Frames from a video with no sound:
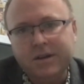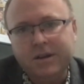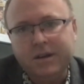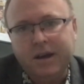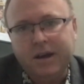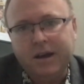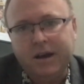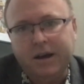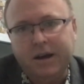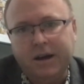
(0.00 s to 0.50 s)

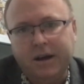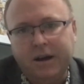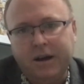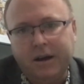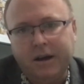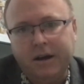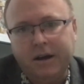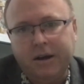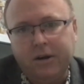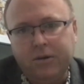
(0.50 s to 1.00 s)

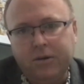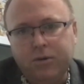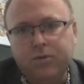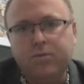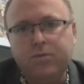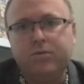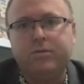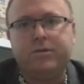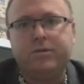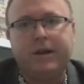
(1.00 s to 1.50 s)

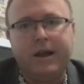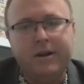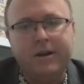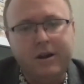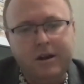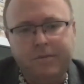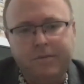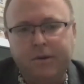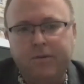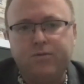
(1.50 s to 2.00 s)
who tended
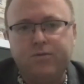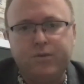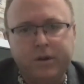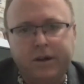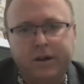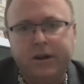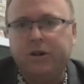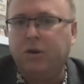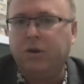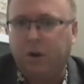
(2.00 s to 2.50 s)
to be
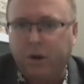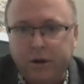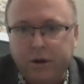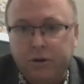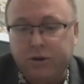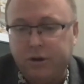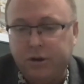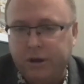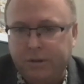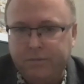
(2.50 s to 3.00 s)
really loyal
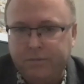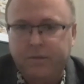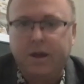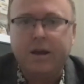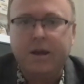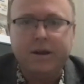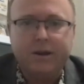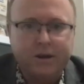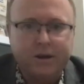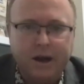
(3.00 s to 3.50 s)
to him.
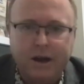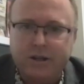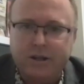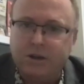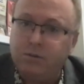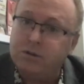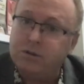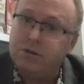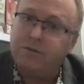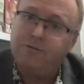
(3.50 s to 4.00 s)

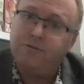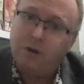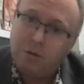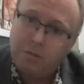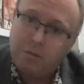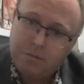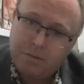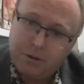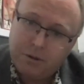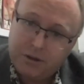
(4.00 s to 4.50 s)
Taksin was a
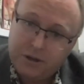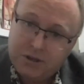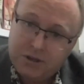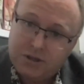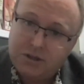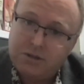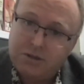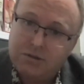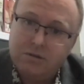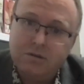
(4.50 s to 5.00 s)
former
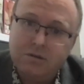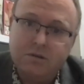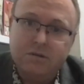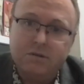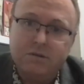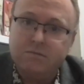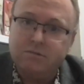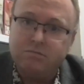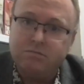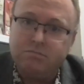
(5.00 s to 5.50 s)
police
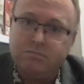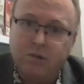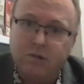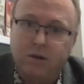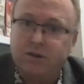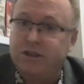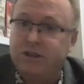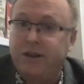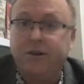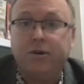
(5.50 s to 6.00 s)

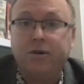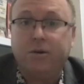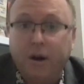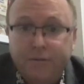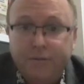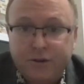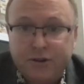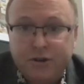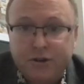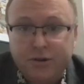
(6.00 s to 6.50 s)
senior
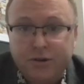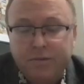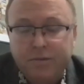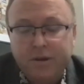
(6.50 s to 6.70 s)
officer.